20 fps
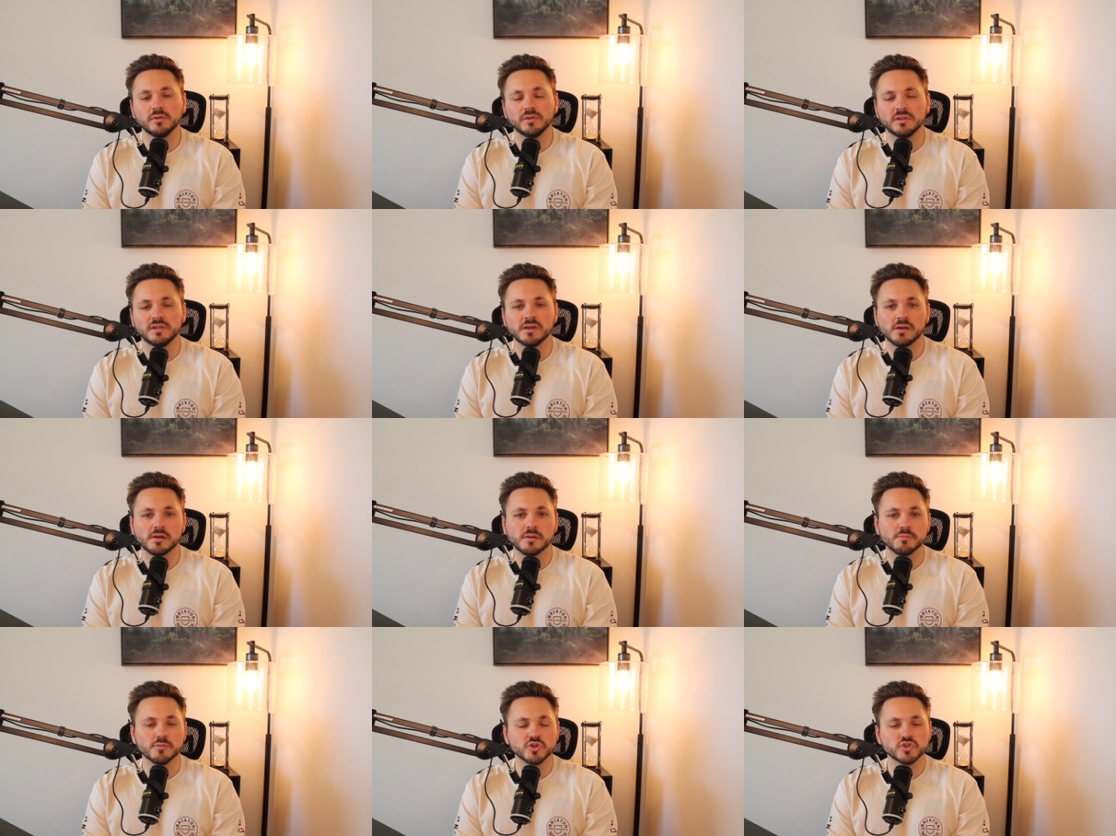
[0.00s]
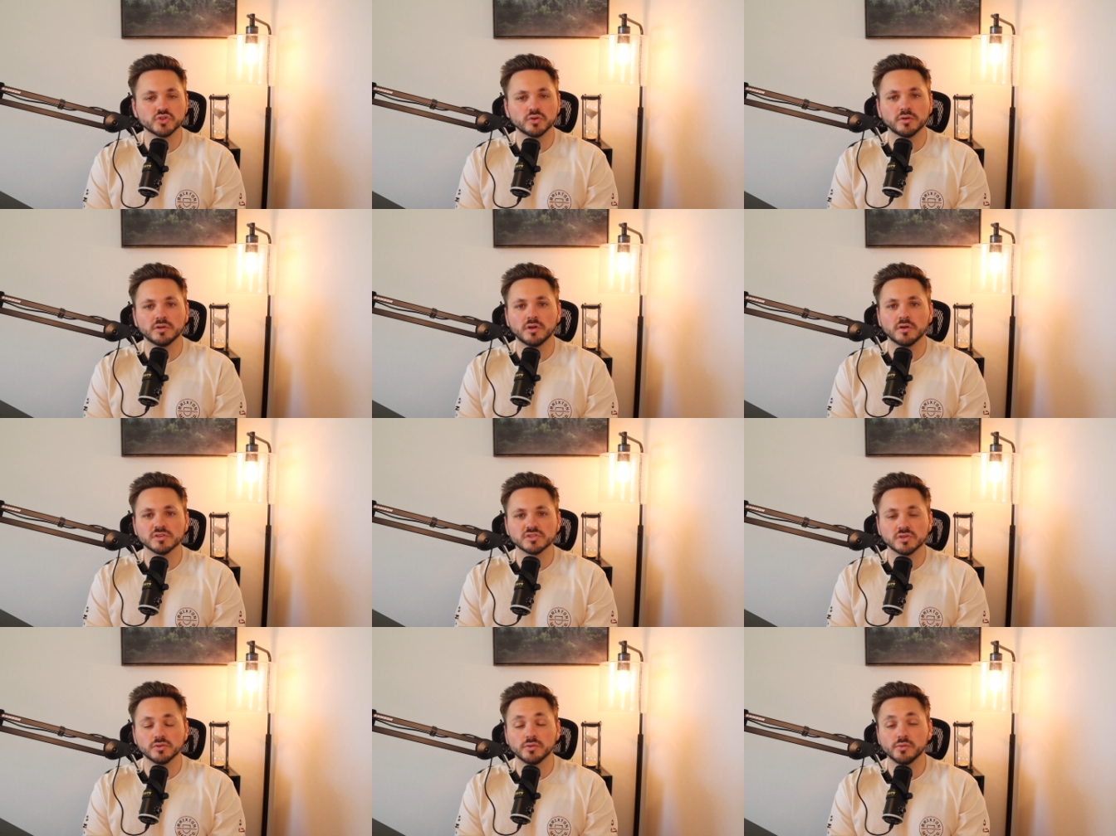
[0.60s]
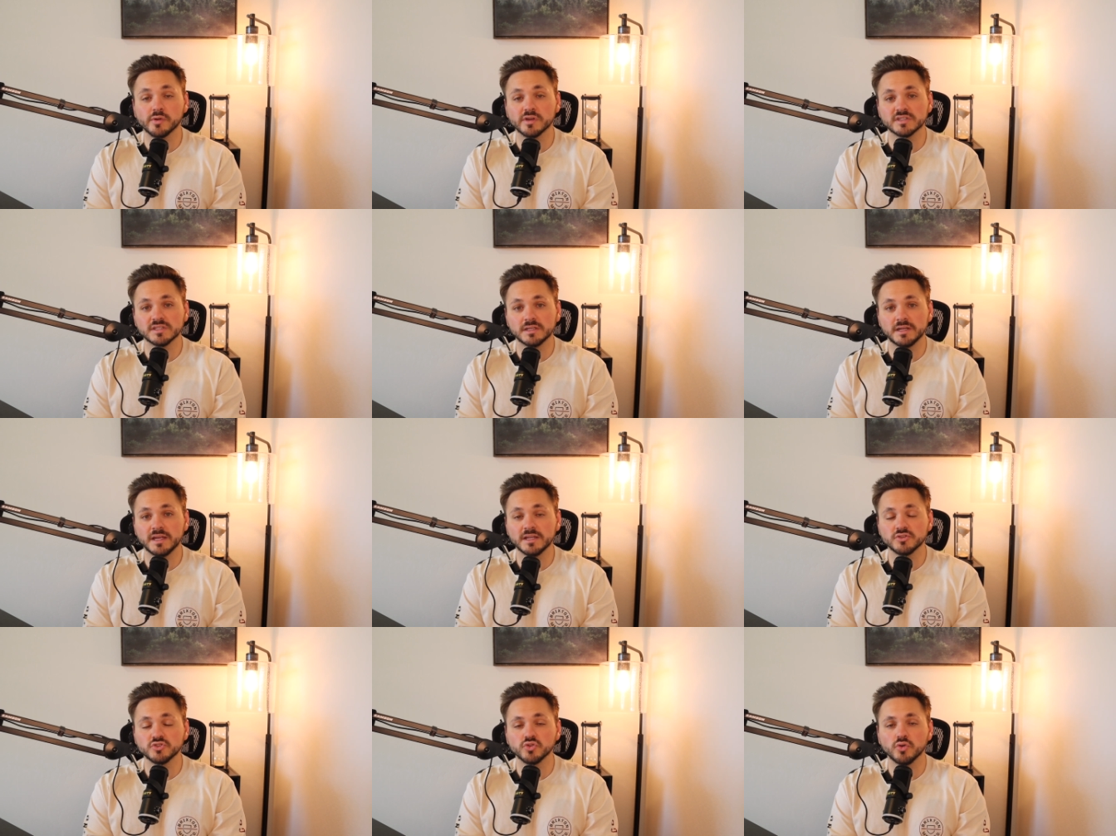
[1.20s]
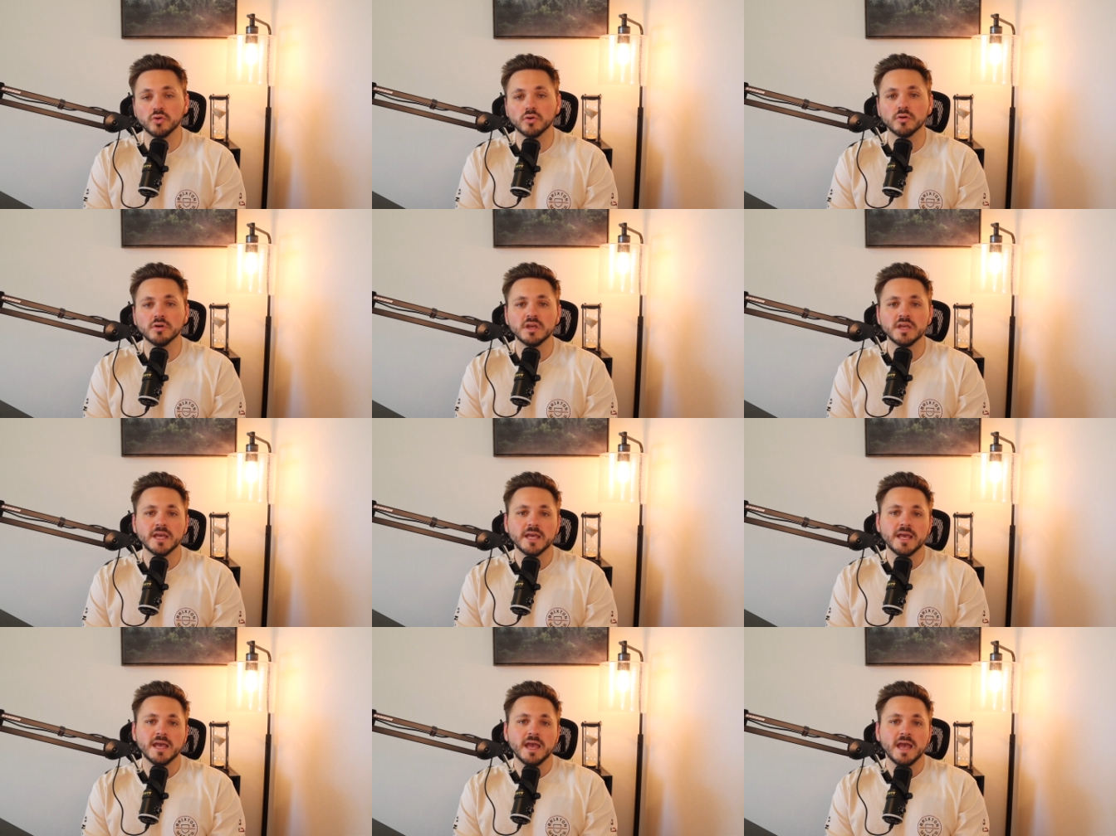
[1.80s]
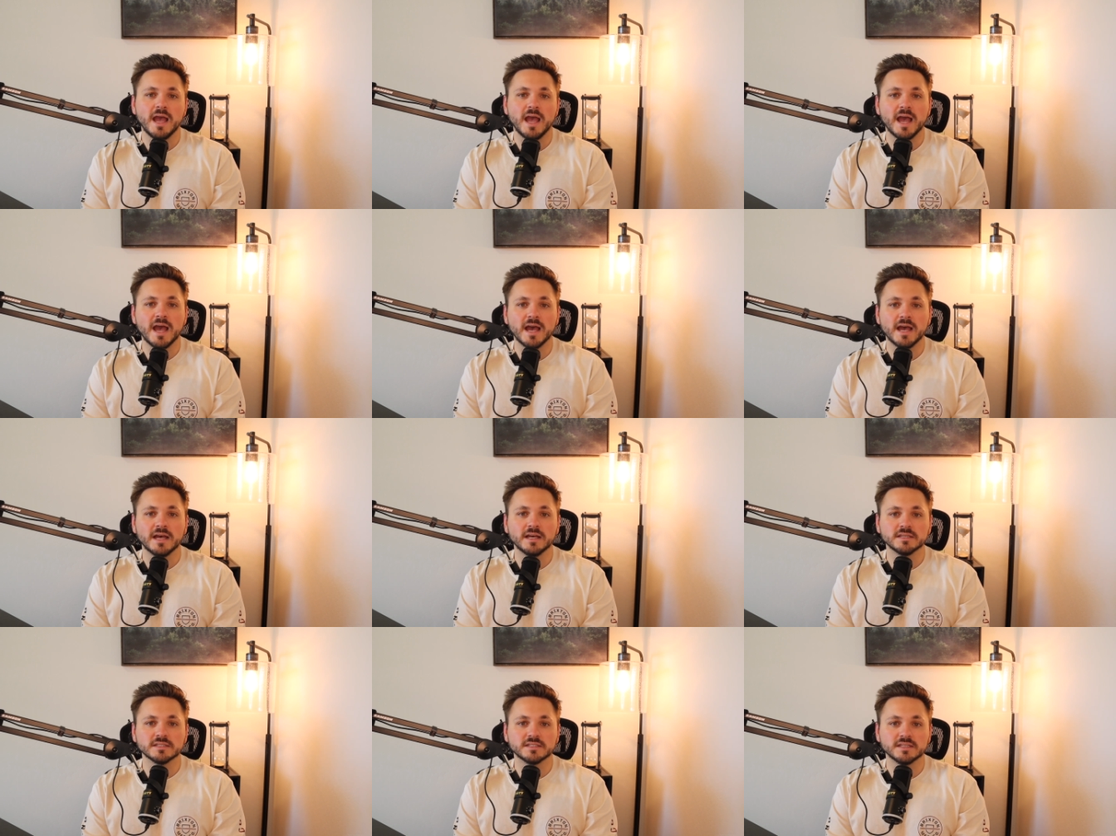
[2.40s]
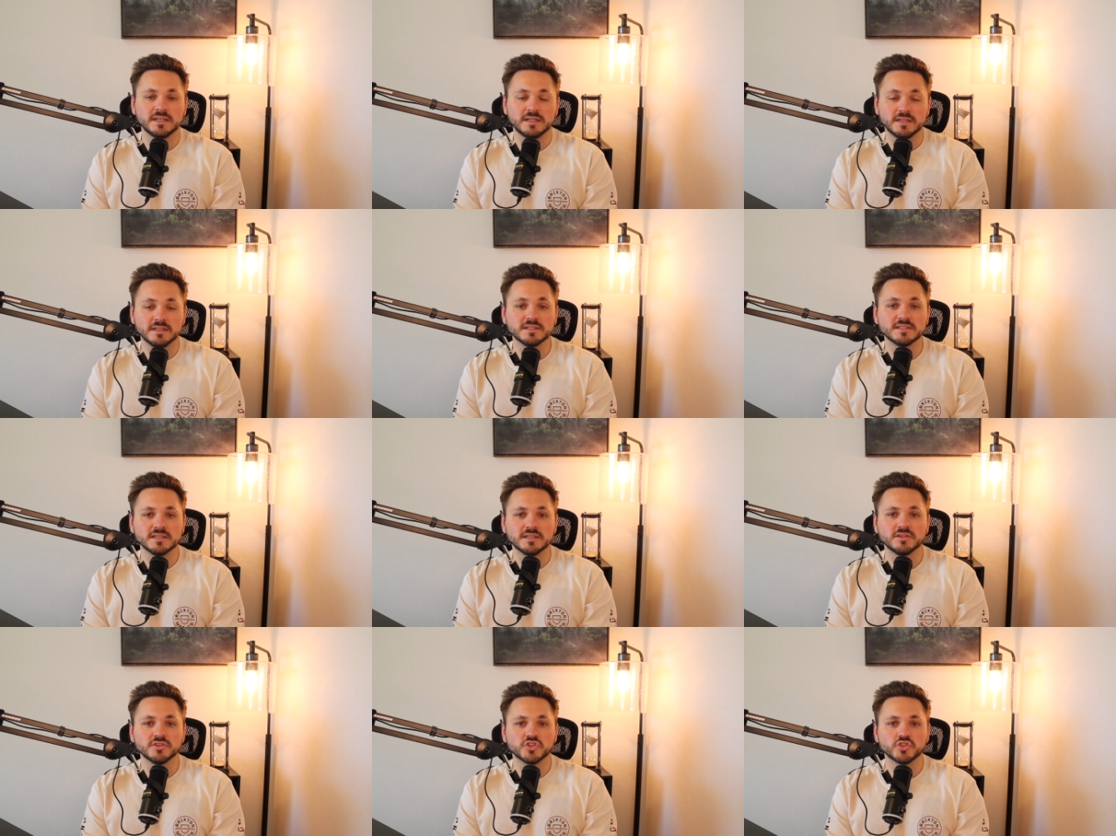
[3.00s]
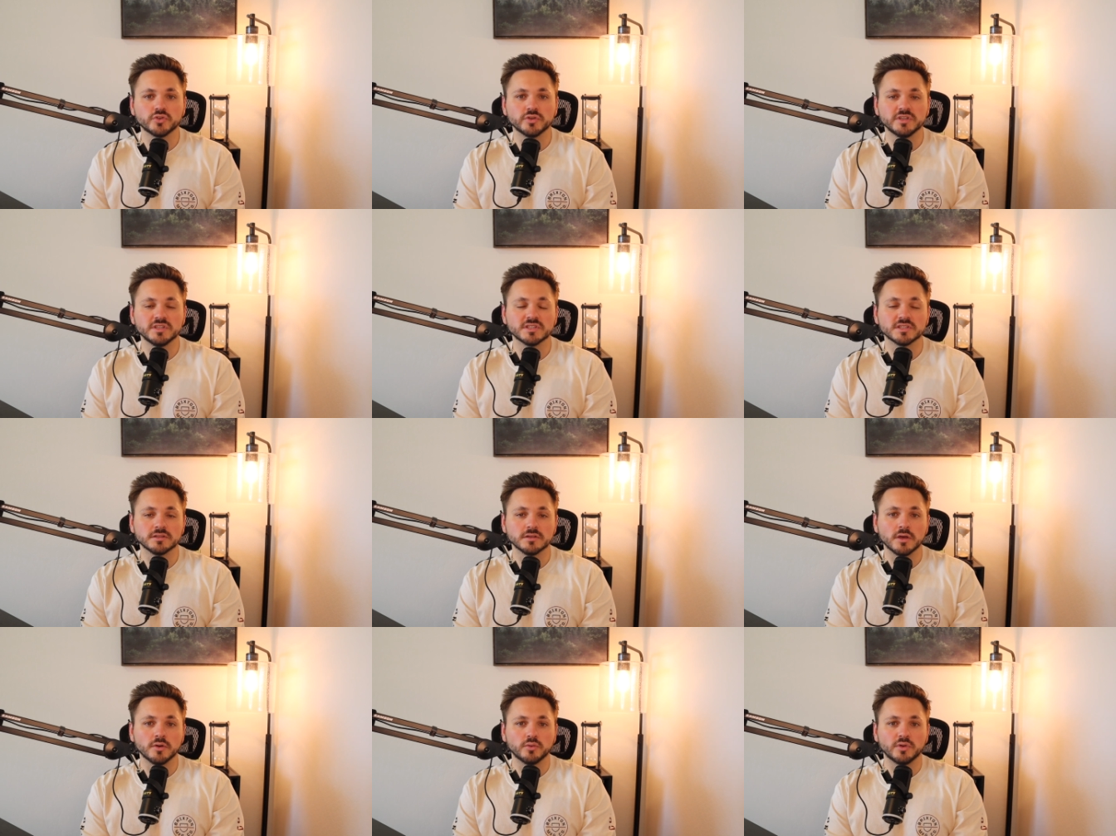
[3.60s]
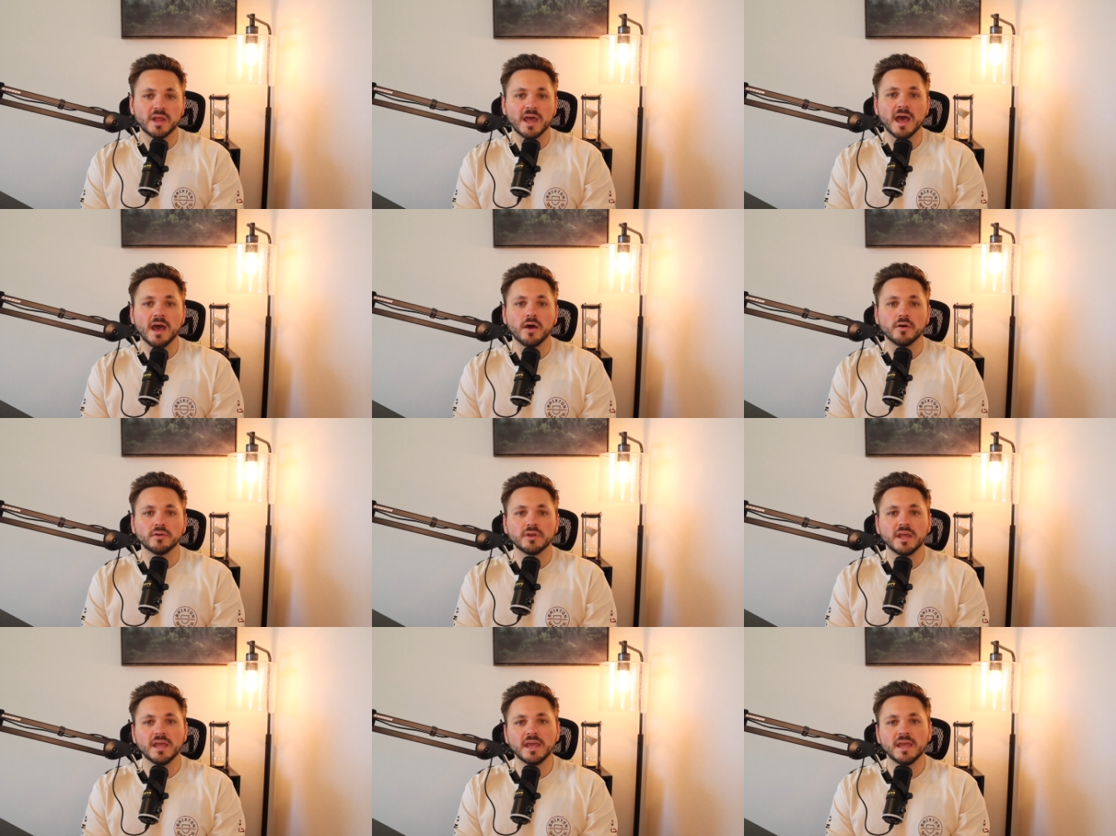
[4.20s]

the commercial and also the residential has in this industry slowed down.